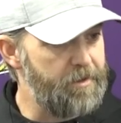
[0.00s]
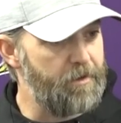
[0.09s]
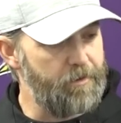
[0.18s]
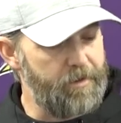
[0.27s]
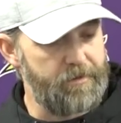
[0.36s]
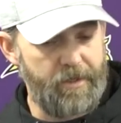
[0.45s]
You
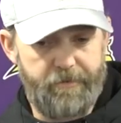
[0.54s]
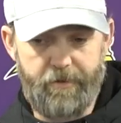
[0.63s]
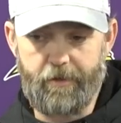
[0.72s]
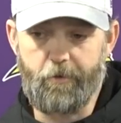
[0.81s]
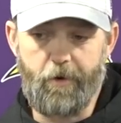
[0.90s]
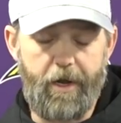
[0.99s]
know, he's leaving
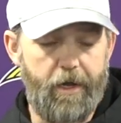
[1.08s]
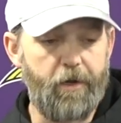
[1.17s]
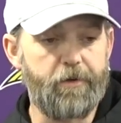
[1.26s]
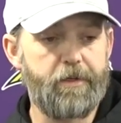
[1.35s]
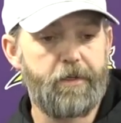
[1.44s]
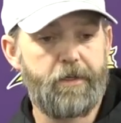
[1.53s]
the
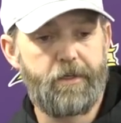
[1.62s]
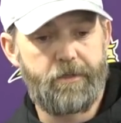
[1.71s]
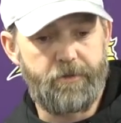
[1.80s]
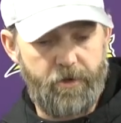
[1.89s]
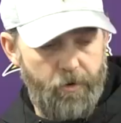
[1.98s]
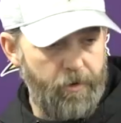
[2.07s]
ground
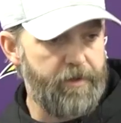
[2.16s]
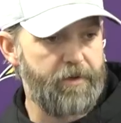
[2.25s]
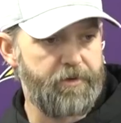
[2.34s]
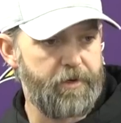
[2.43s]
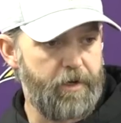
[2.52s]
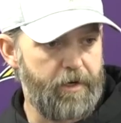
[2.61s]
knowing
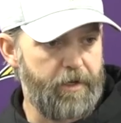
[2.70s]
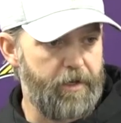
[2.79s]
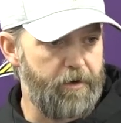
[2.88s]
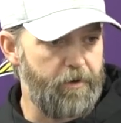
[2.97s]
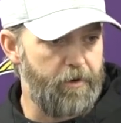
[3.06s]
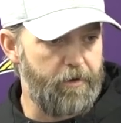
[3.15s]
that you're going to get
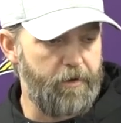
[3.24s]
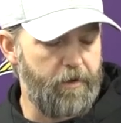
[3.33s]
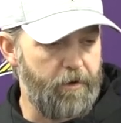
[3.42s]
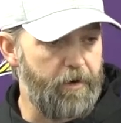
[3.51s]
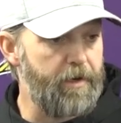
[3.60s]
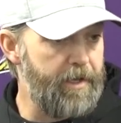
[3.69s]
hurt
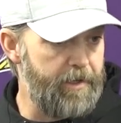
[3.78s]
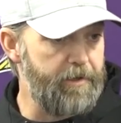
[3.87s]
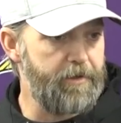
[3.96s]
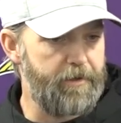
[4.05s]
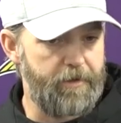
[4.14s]
or hit.